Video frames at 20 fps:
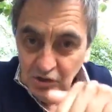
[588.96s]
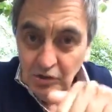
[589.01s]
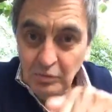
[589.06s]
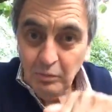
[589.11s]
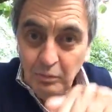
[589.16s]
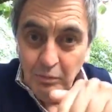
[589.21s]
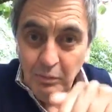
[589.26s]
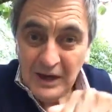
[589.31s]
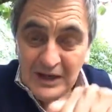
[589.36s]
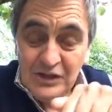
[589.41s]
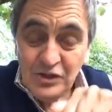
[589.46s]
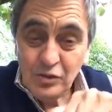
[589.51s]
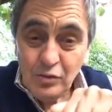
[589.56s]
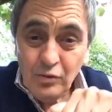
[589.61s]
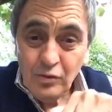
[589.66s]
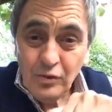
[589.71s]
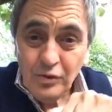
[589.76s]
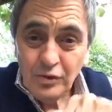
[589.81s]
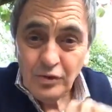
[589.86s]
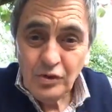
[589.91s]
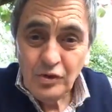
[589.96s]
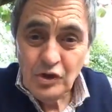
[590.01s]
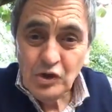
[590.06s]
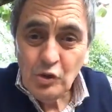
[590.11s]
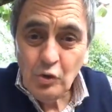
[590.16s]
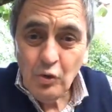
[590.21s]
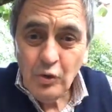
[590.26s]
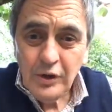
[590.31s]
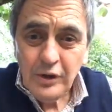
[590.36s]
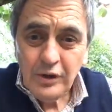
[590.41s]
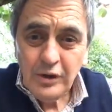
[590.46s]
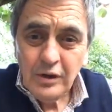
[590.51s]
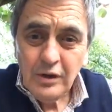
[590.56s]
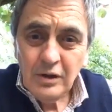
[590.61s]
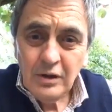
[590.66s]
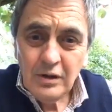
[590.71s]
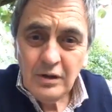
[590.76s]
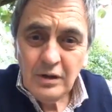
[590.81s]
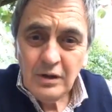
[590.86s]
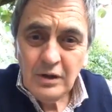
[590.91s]
make sure you join
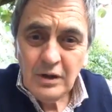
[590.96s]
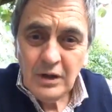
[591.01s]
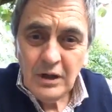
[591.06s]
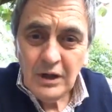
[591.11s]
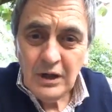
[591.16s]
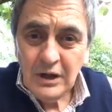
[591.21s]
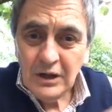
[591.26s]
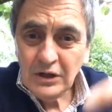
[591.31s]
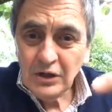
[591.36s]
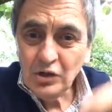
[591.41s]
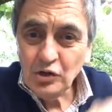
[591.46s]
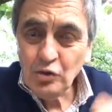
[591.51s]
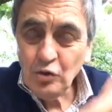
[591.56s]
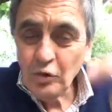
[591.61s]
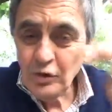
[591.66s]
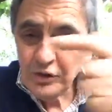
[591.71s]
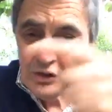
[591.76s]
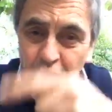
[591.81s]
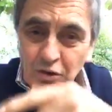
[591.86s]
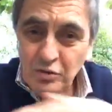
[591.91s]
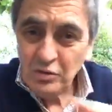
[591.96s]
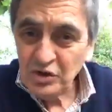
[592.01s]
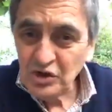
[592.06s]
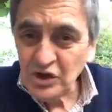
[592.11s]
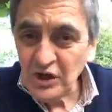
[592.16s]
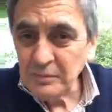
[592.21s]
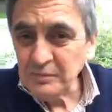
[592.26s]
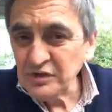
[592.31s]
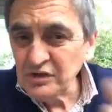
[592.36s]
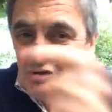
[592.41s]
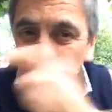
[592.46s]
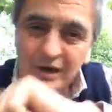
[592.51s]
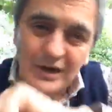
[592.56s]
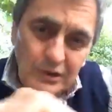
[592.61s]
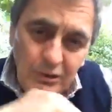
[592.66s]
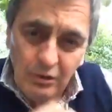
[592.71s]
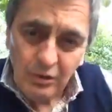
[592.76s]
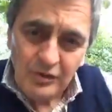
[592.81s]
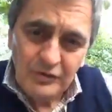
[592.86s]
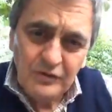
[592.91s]
you join, go jump straight
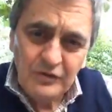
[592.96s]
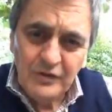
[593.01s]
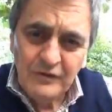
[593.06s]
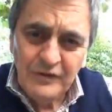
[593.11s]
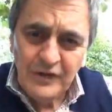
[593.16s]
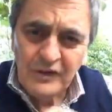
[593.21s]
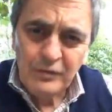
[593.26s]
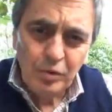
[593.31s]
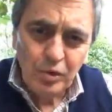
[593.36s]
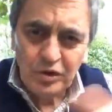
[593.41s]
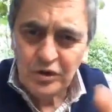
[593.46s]
across to Facebook.